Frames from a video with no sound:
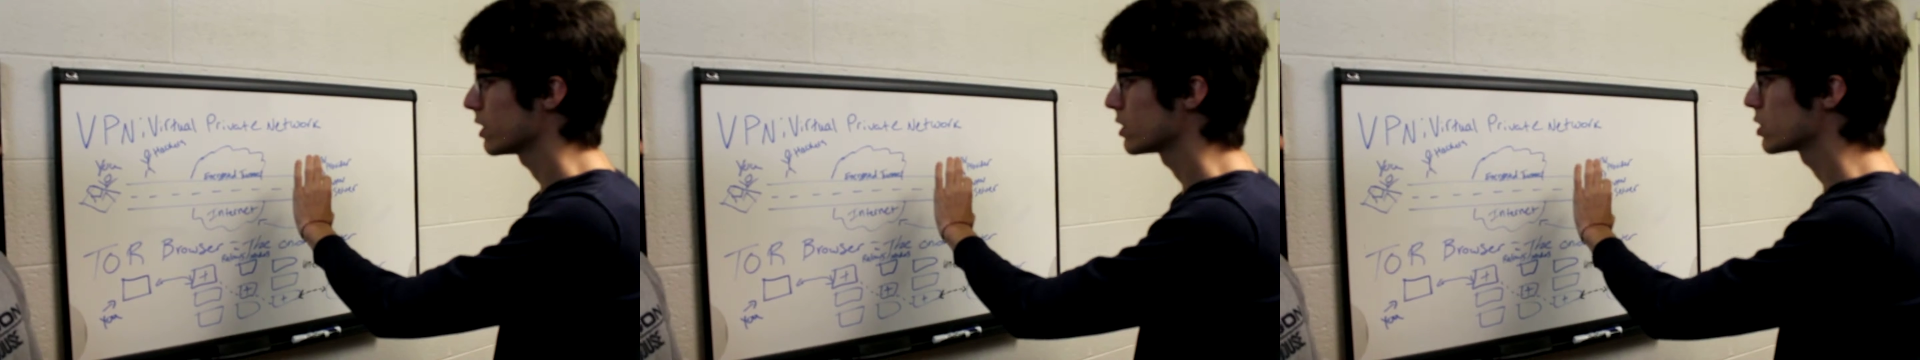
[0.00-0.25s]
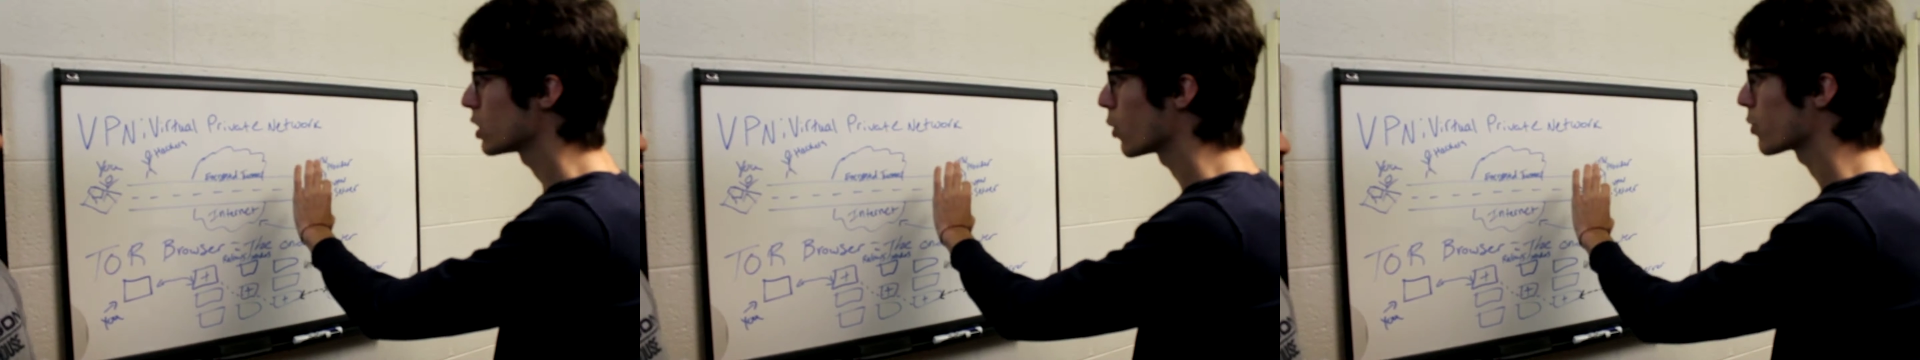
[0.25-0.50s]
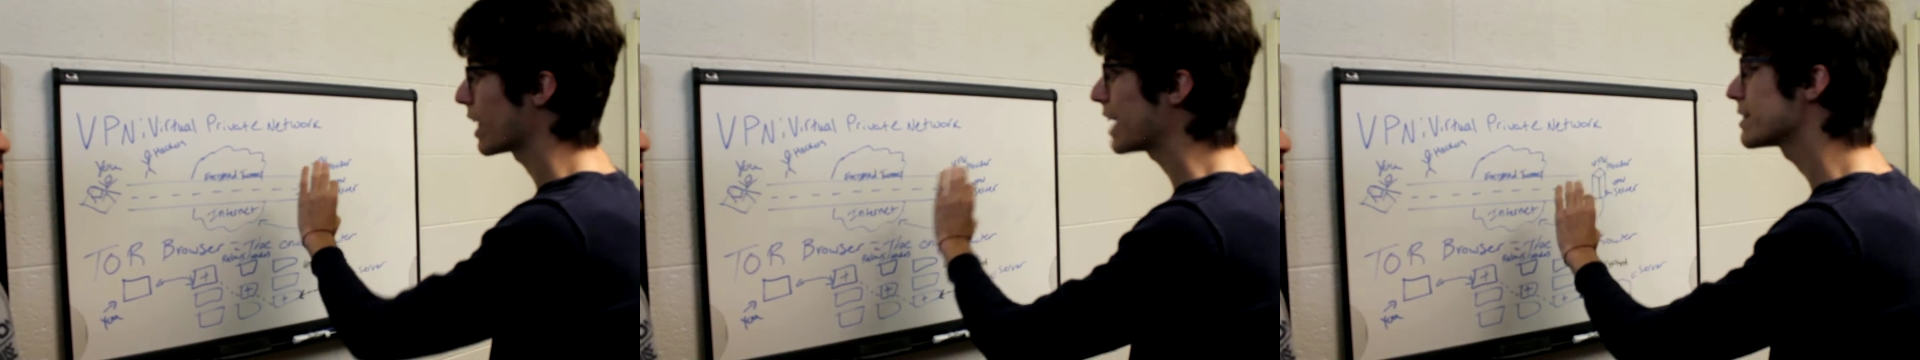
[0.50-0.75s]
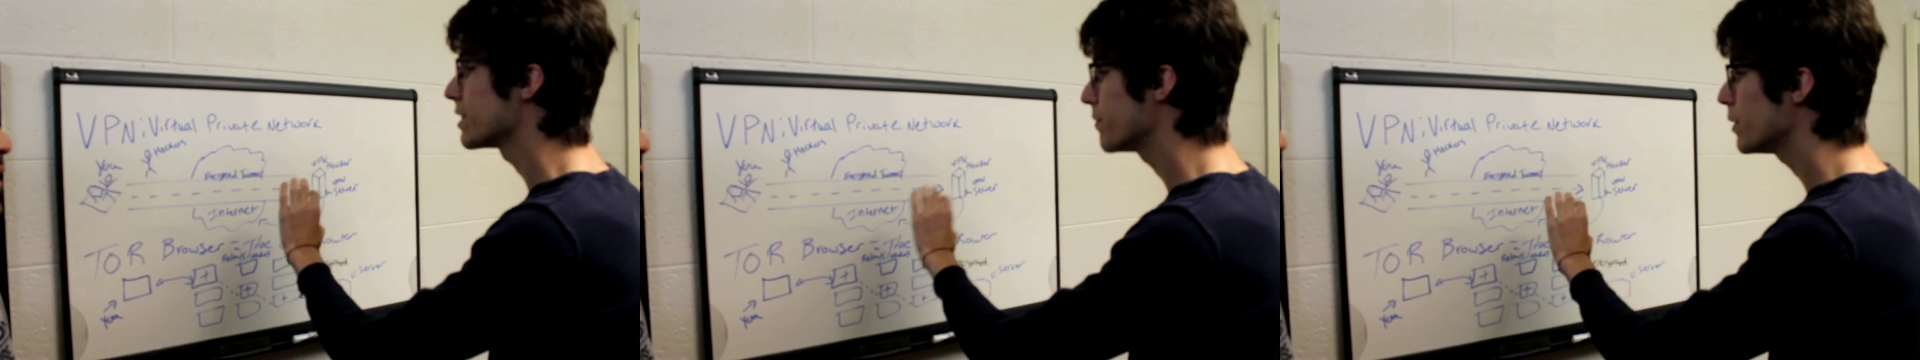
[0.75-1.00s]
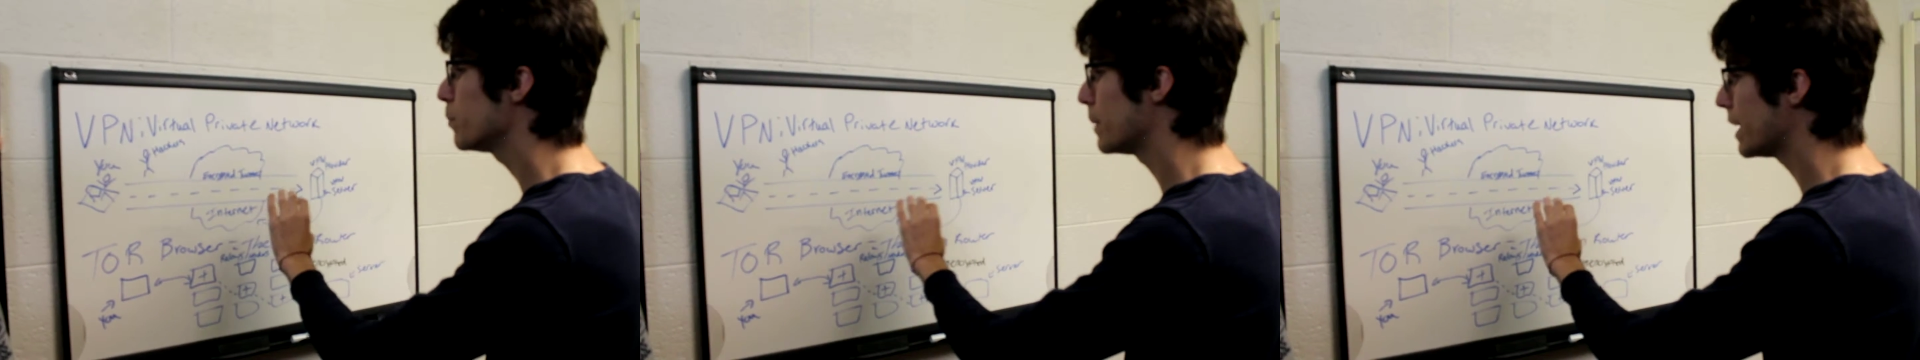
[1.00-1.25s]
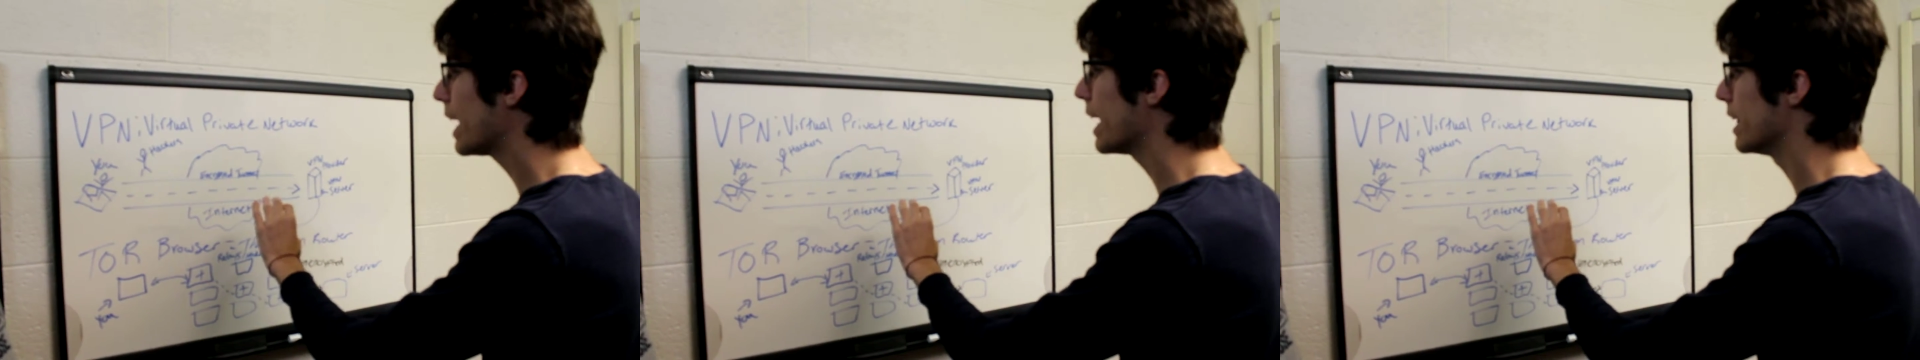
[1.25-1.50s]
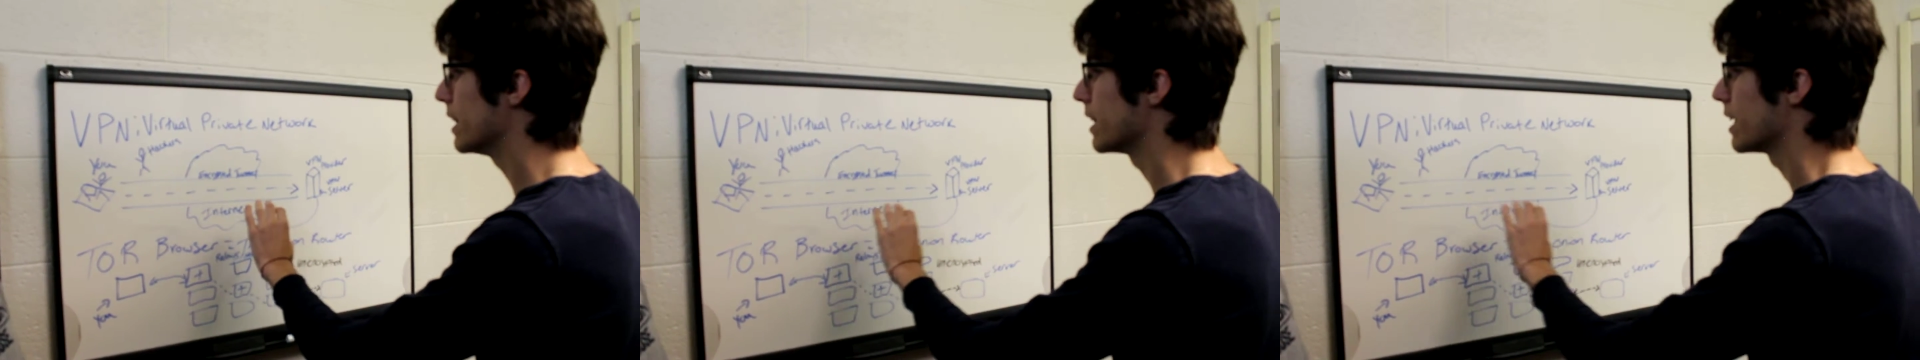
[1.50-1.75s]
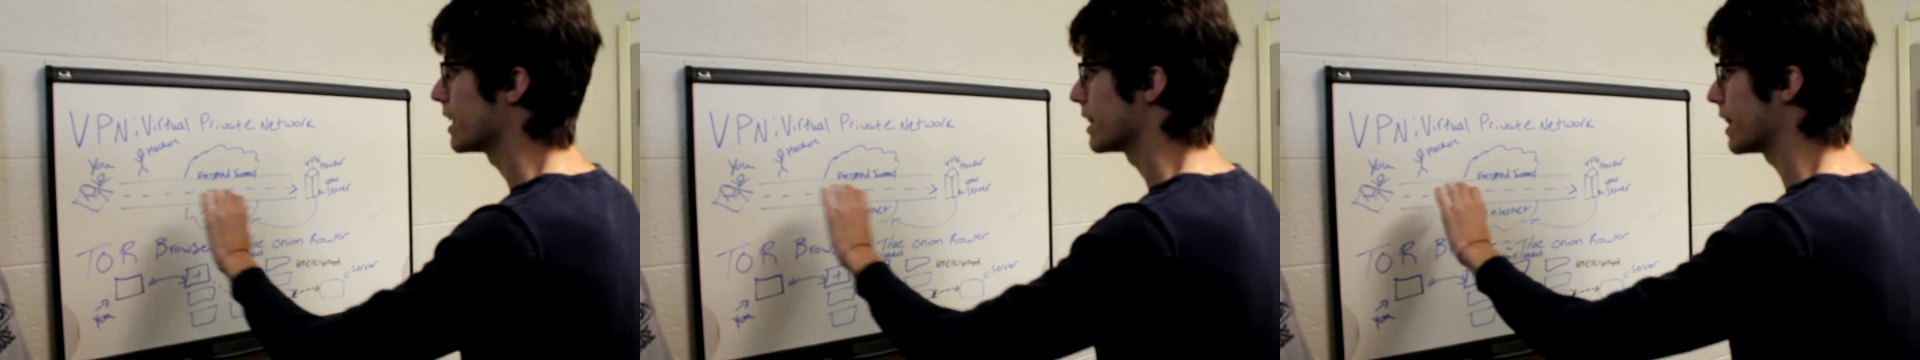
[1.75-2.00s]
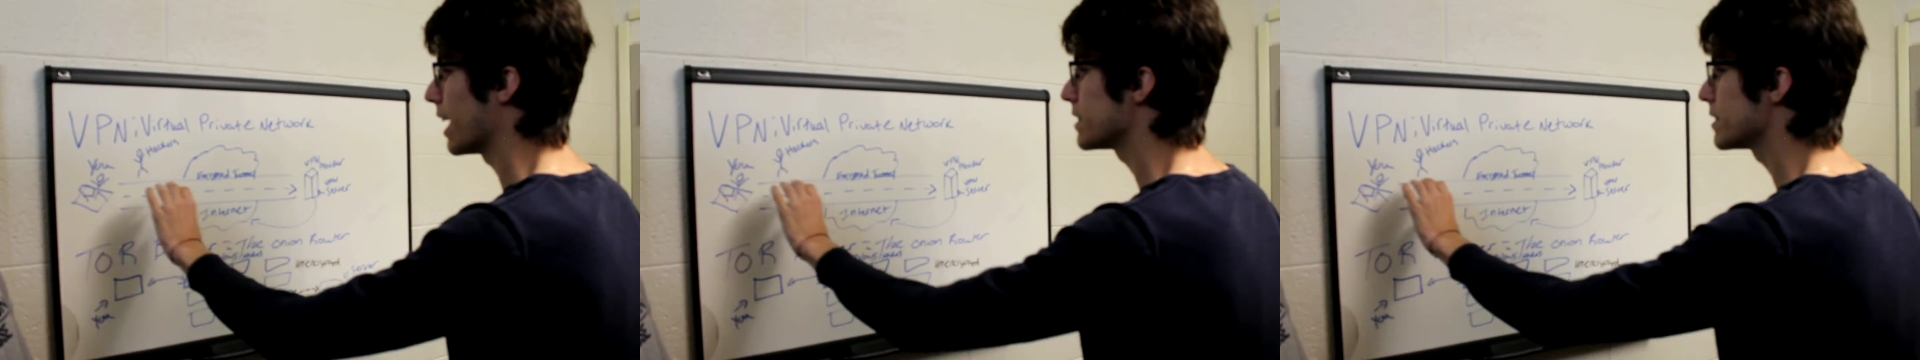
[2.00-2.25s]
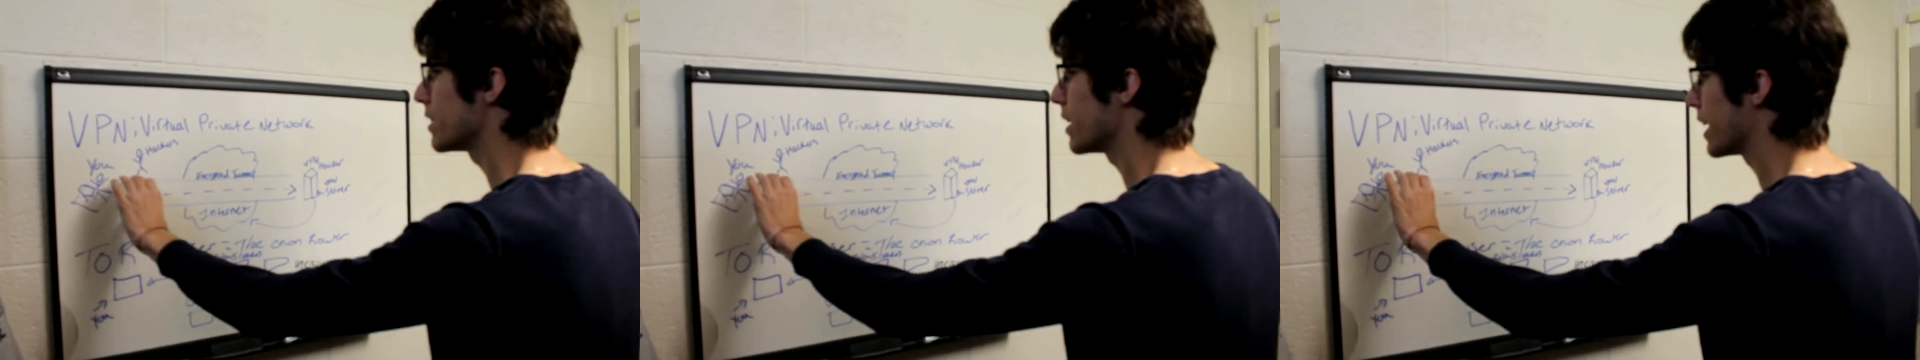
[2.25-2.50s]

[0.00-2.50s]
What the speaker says: So that's the VPN. That's the